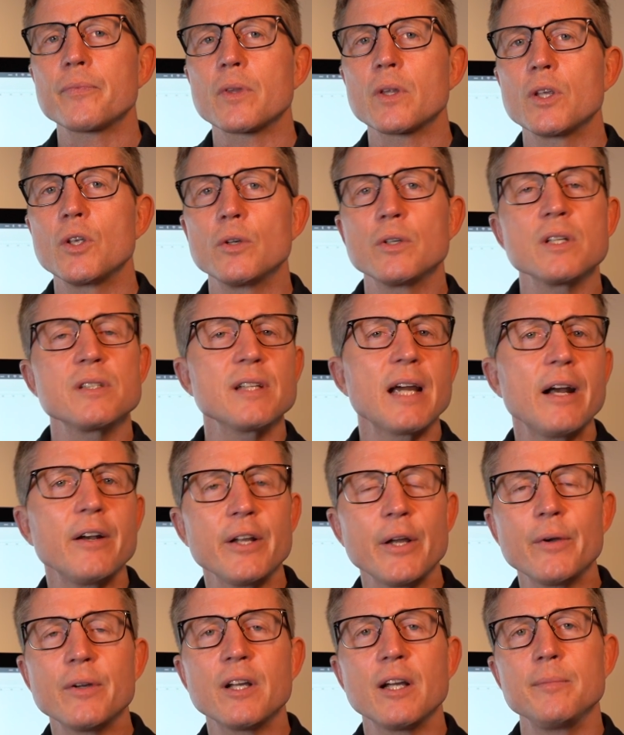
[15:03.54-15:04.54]
your desired
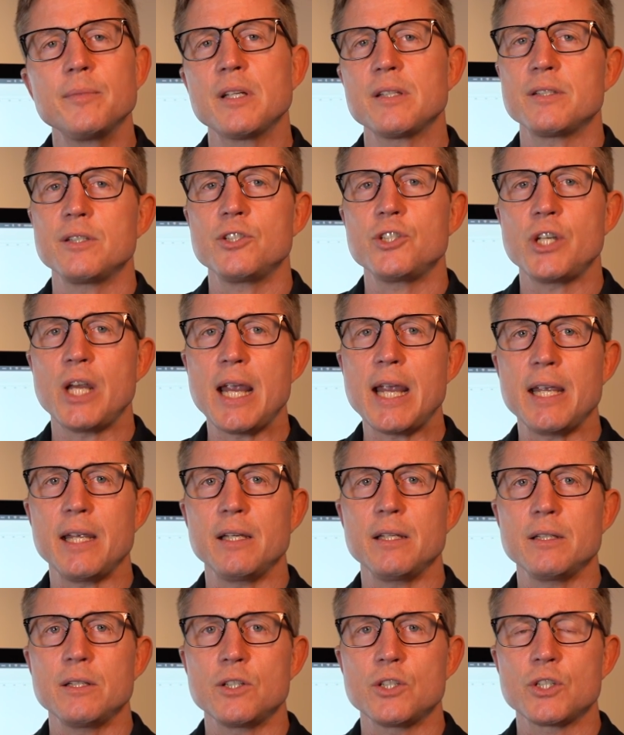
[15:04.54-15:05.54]
outcome doesn't
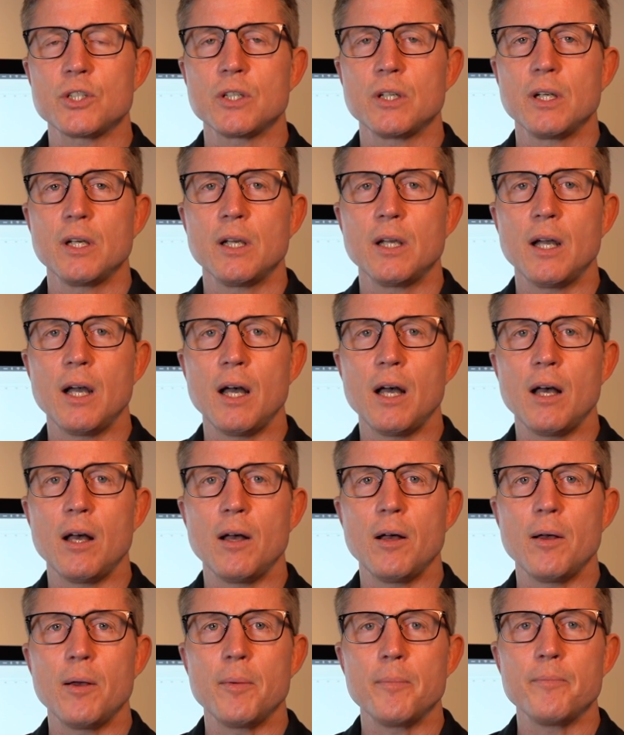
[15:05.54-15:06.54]
change
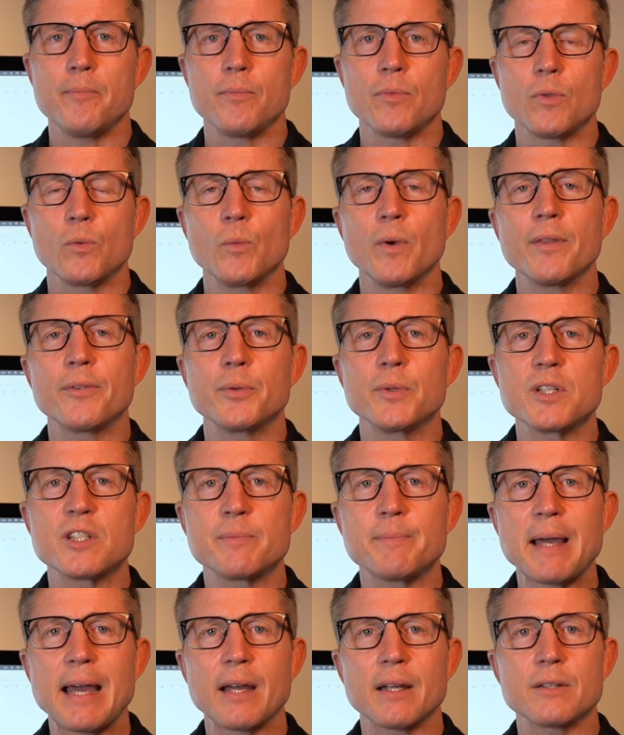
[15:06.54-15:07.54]
with
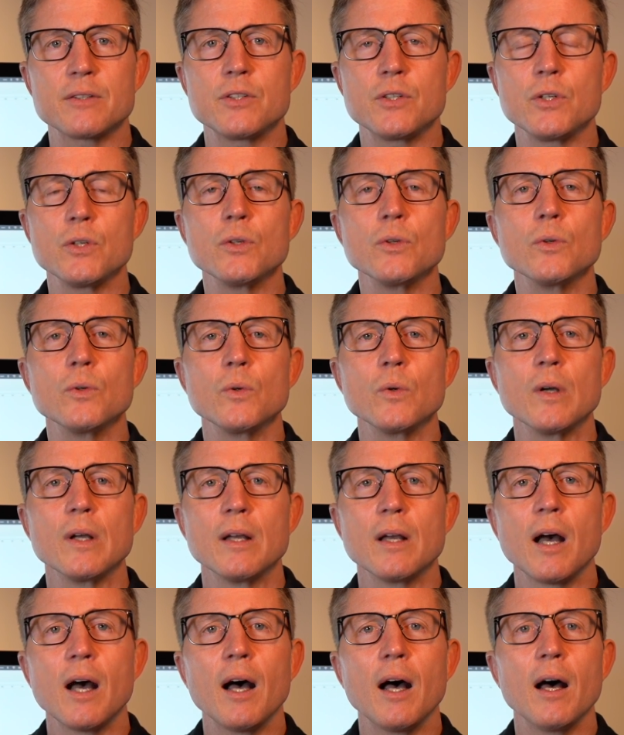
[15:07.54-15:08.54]
respect to
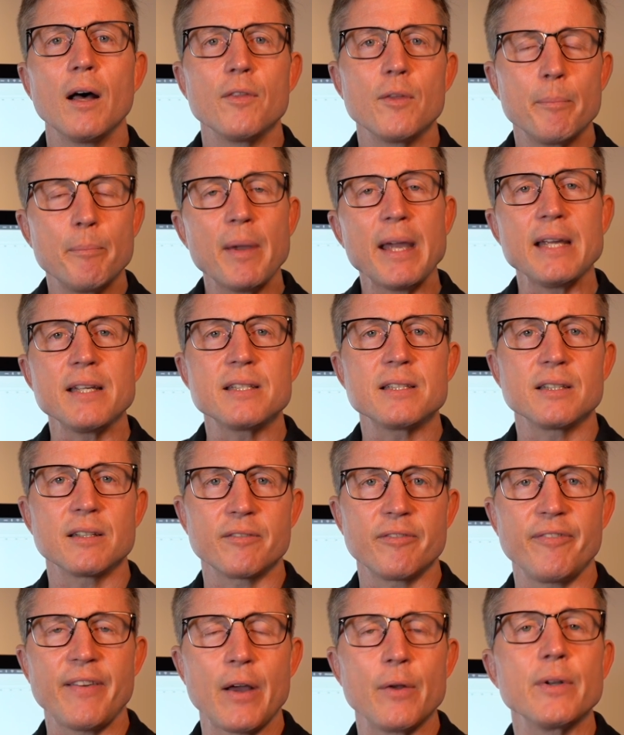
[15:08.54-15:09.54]
the basic
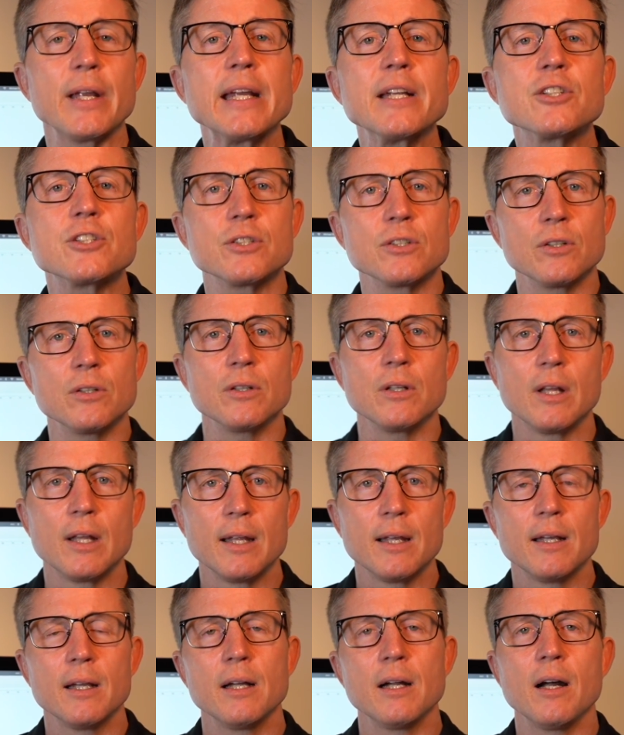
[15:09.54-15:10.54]
foundational
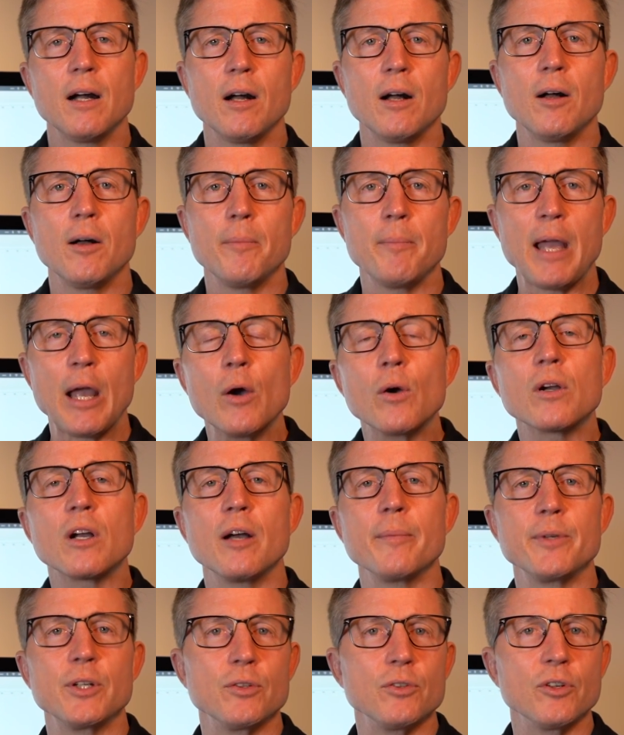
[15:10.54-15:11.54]

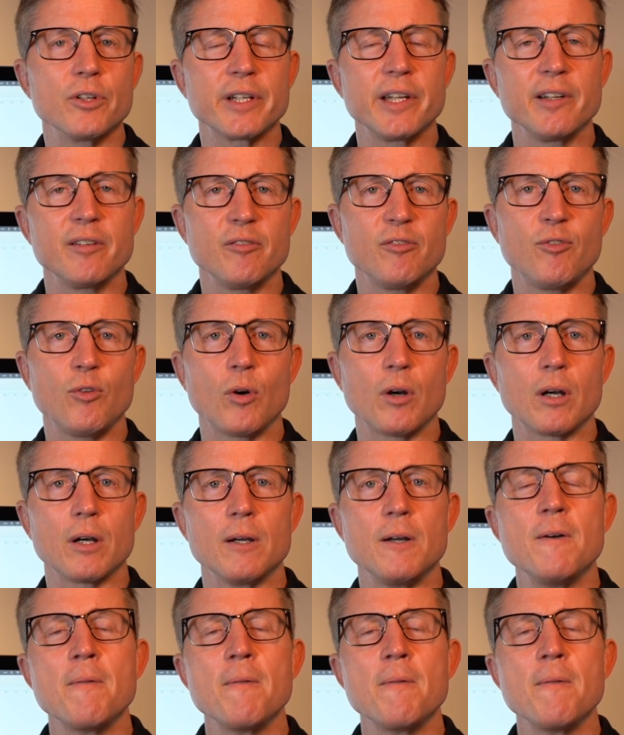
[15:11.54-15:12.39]
outcome you're looking for.